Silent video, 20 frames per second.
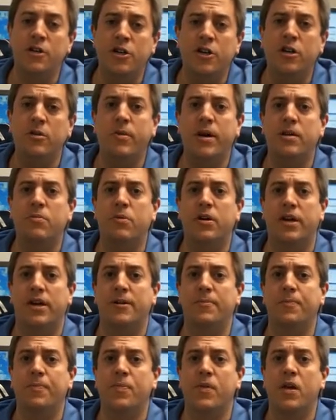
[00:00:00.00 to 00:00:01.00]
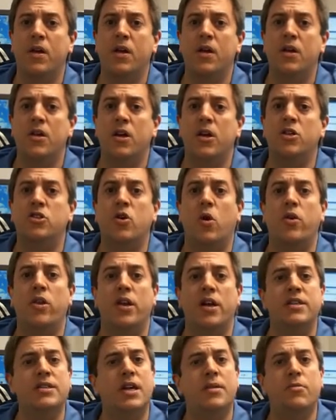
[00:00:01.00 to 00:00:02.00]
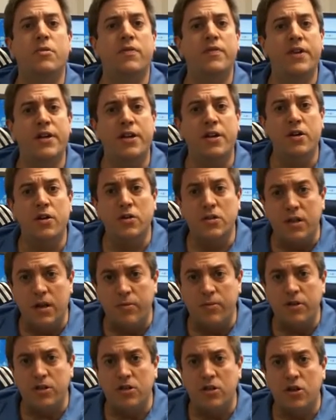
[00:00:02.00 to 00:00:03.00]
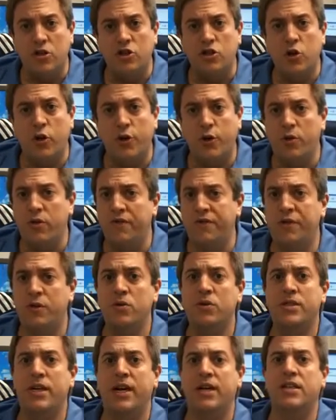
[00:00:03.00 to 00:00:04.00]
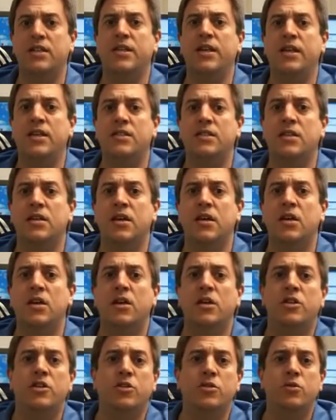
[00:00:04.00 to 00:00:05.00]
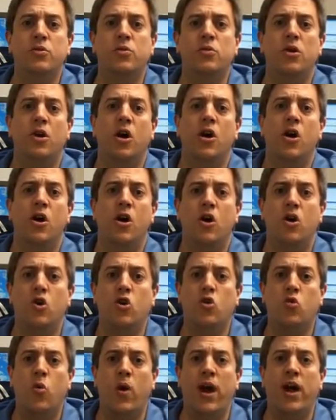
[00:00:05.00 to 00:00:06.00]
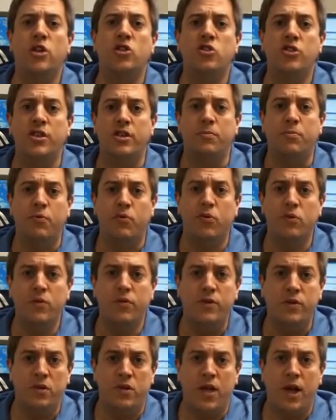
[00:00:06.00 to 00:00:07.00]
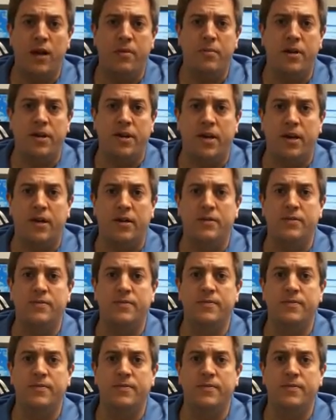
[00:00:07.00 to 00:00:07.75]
you're going to make money. So in the next couple of videos, I'm going to start showing you a few techniques to gradually improve your line making.